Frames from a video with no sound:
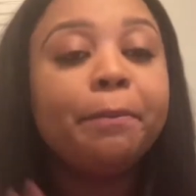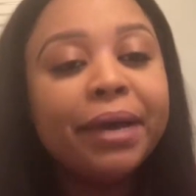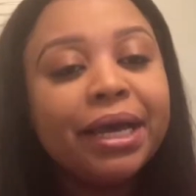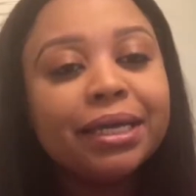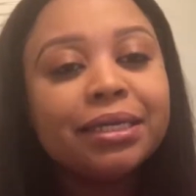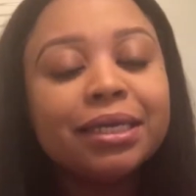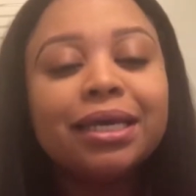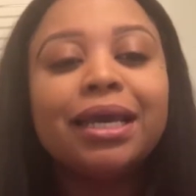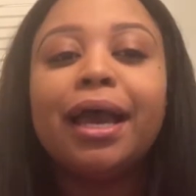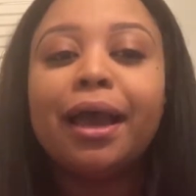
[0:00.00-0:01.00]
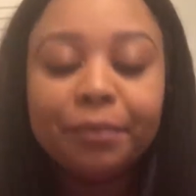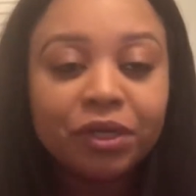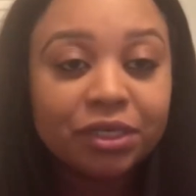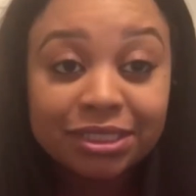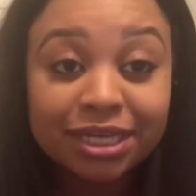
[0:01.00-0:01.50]
But I'm
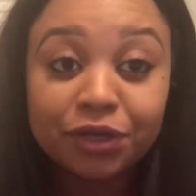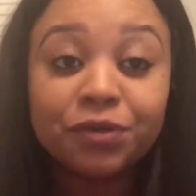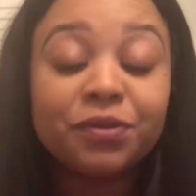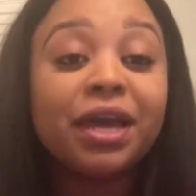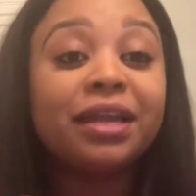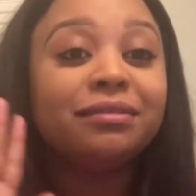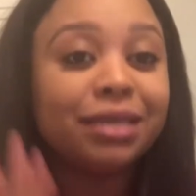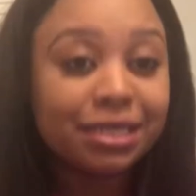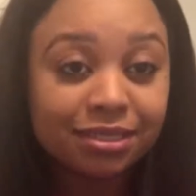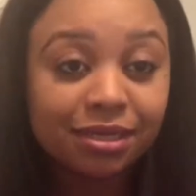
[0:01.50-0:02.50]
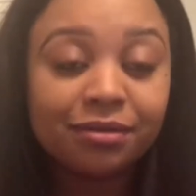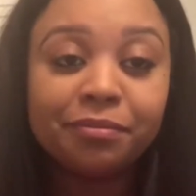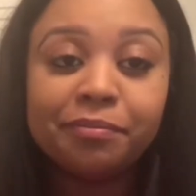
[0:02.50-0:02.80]
here to tell you that it isn't.